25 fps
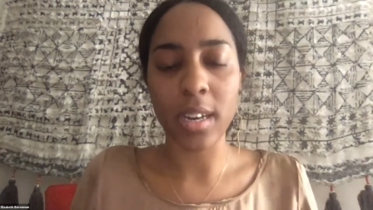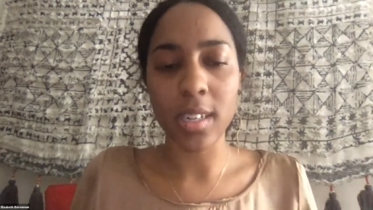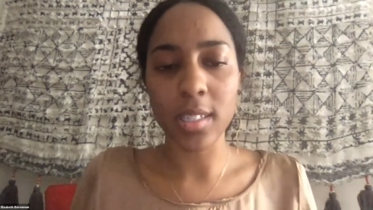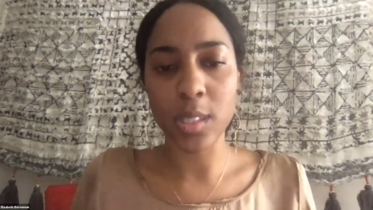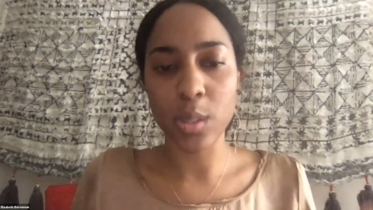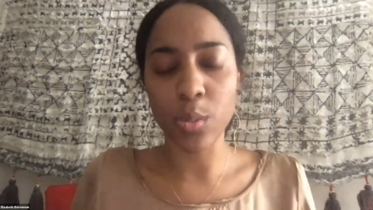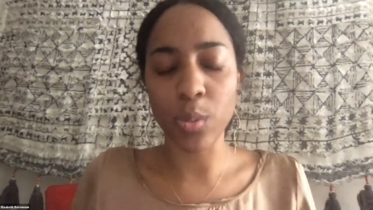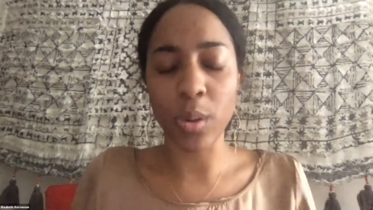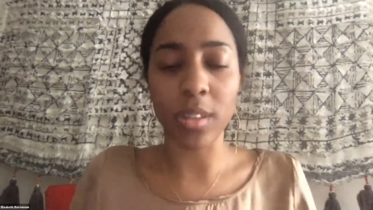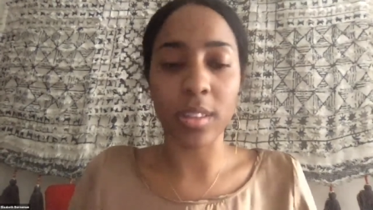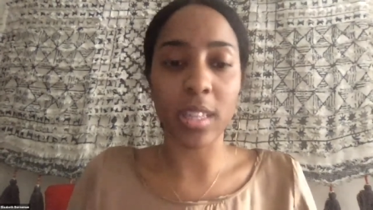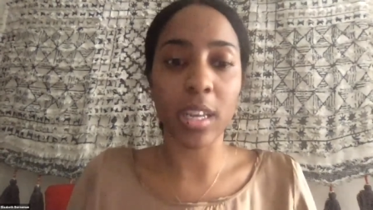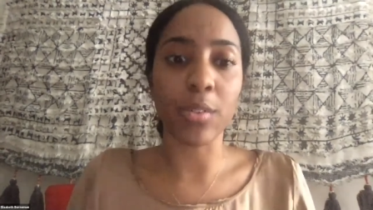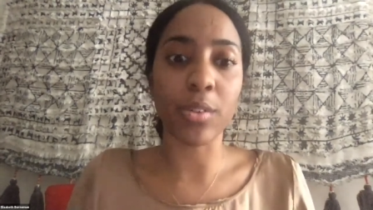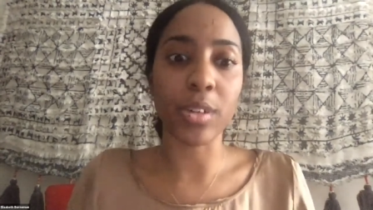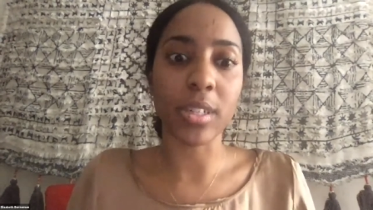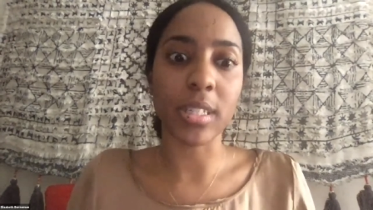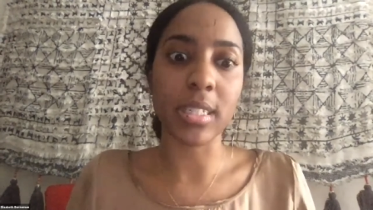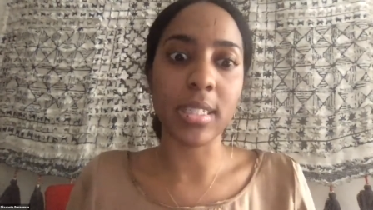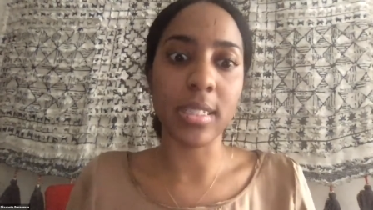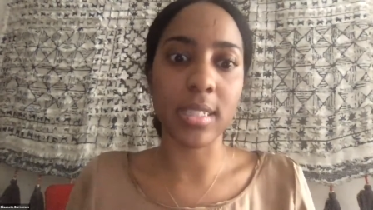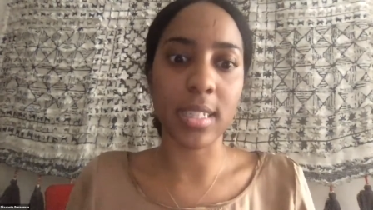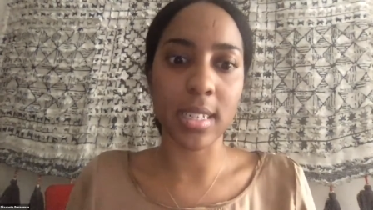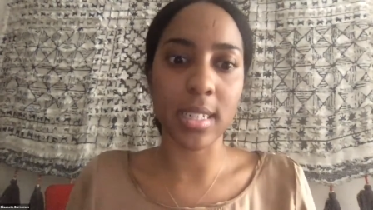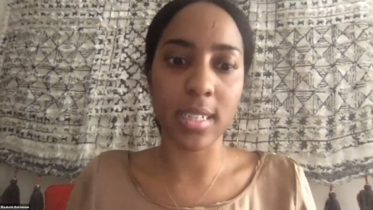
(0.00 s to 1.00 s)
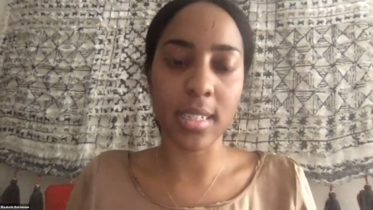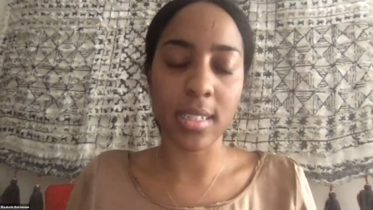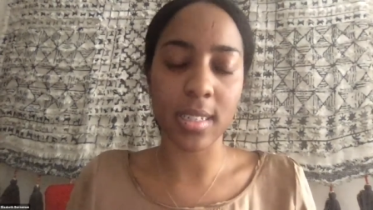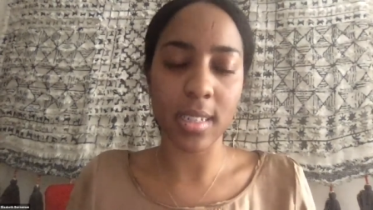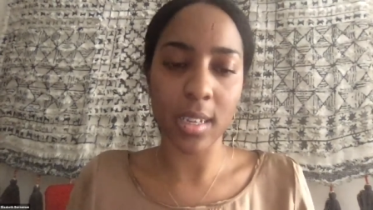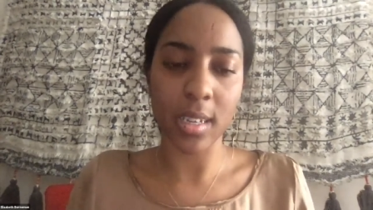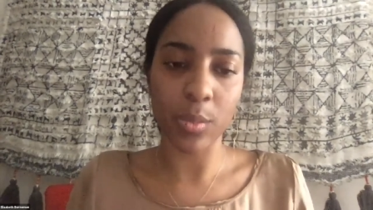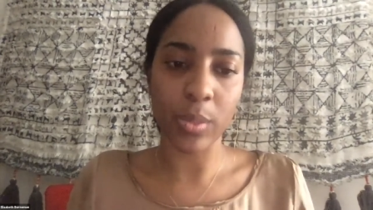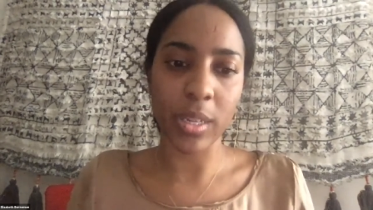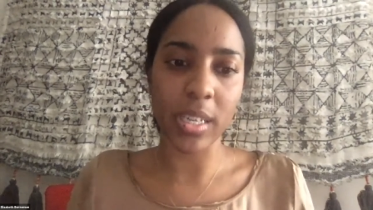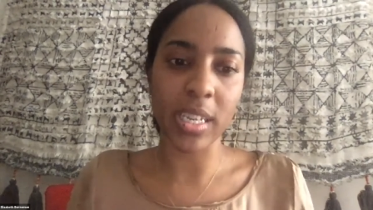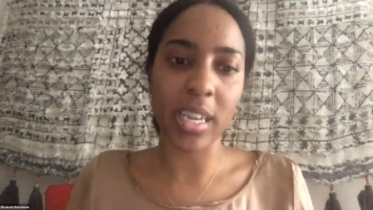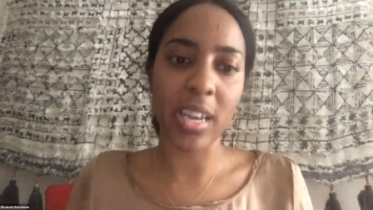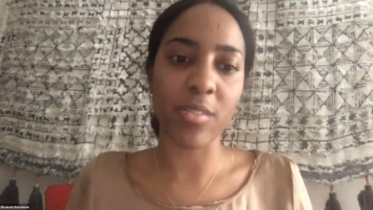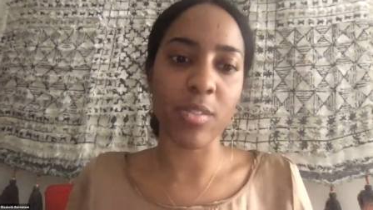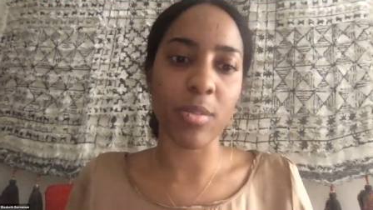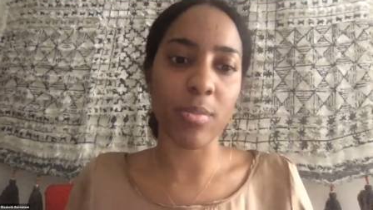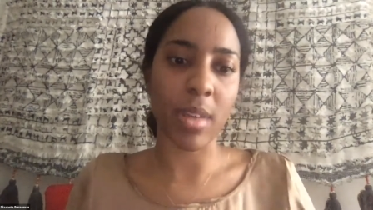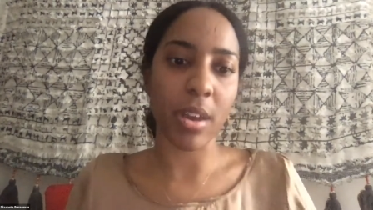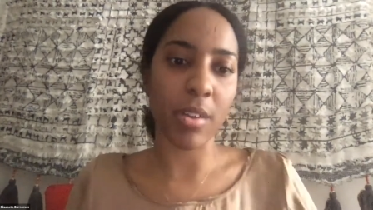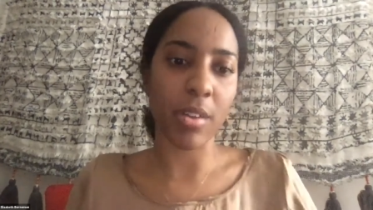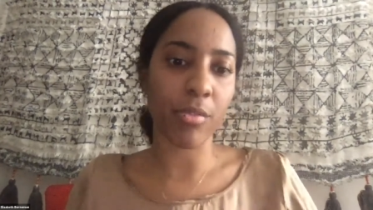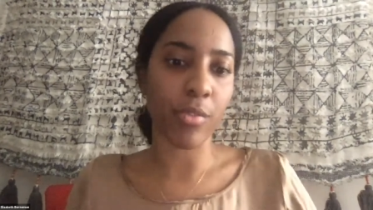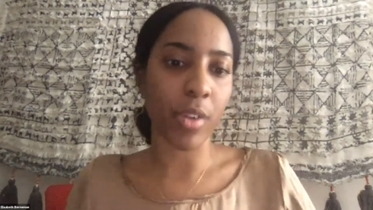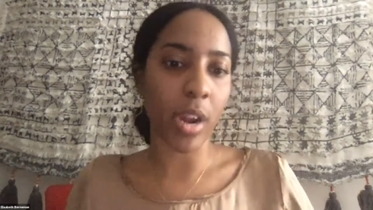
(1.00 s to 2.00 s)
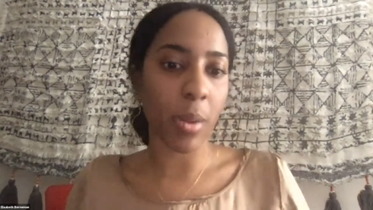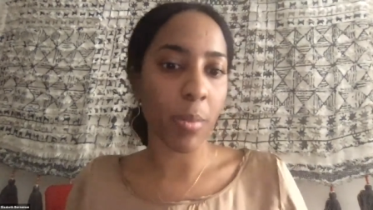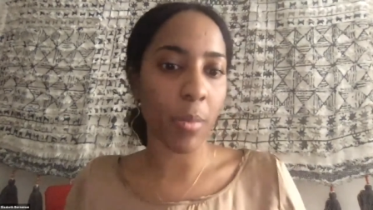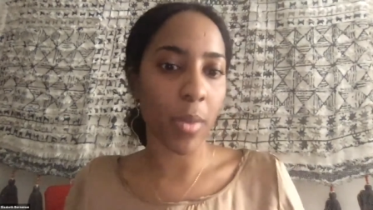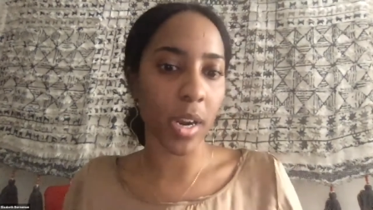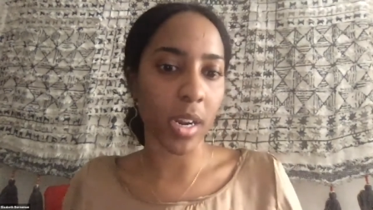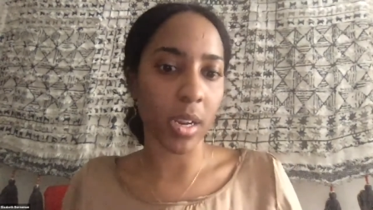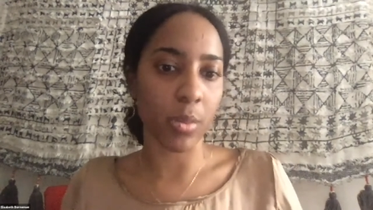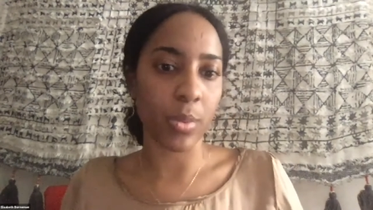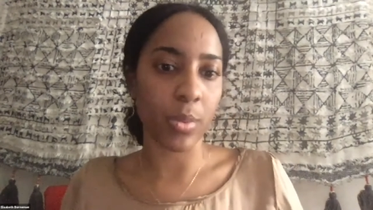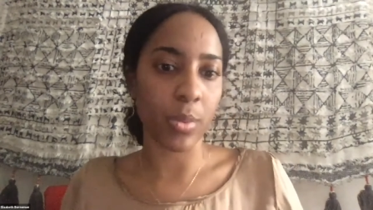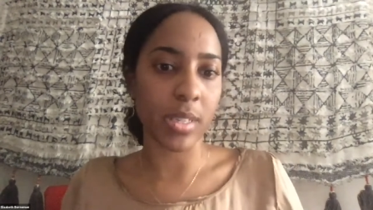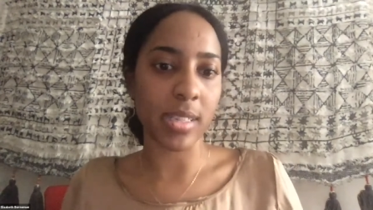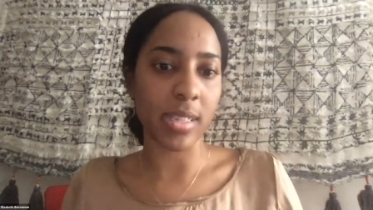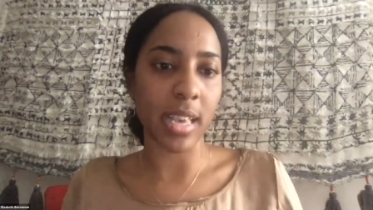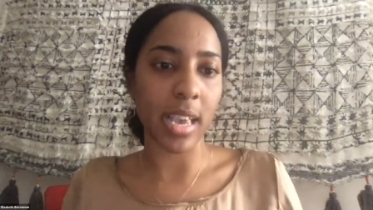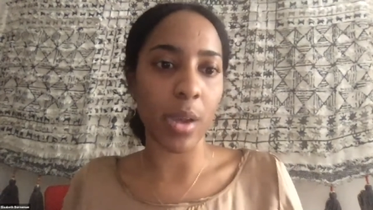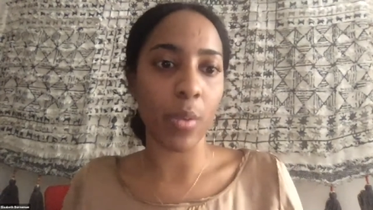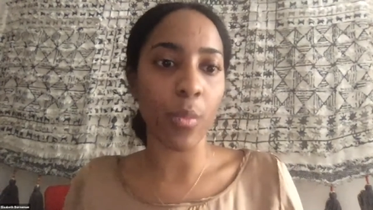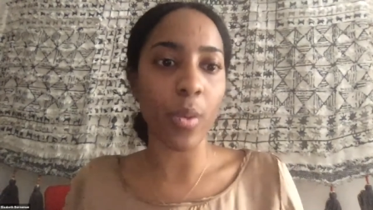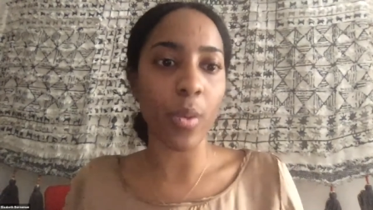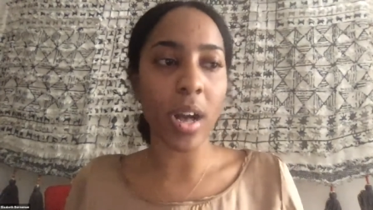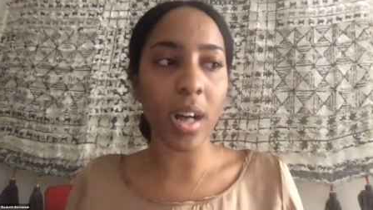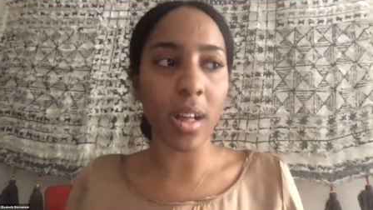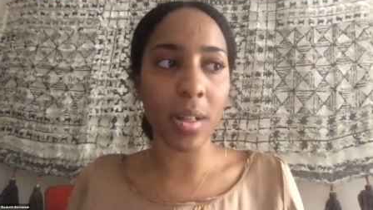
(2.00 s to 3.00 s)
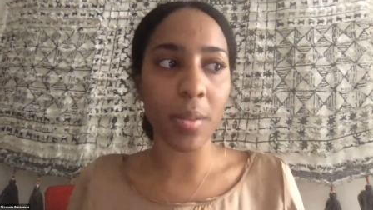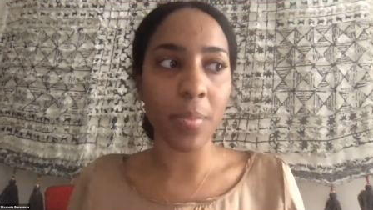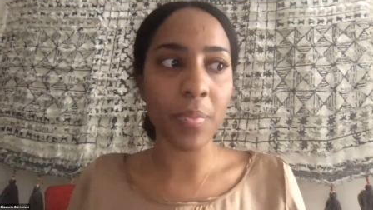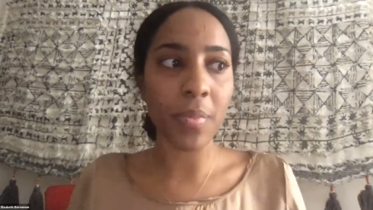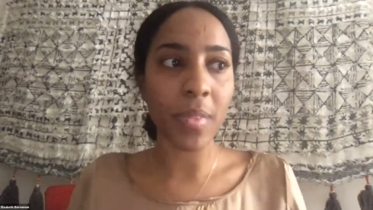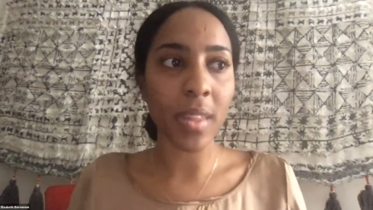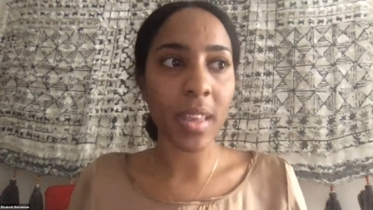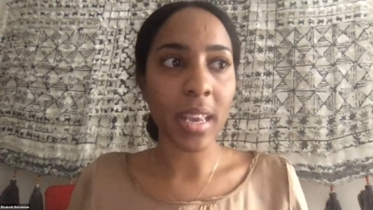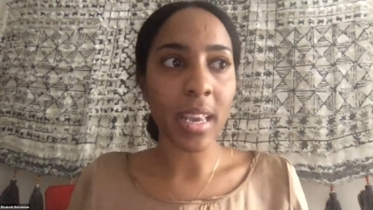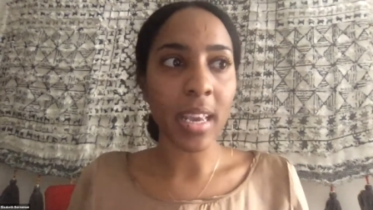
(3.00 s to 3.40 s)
to what they really did and we give them that framework and we say well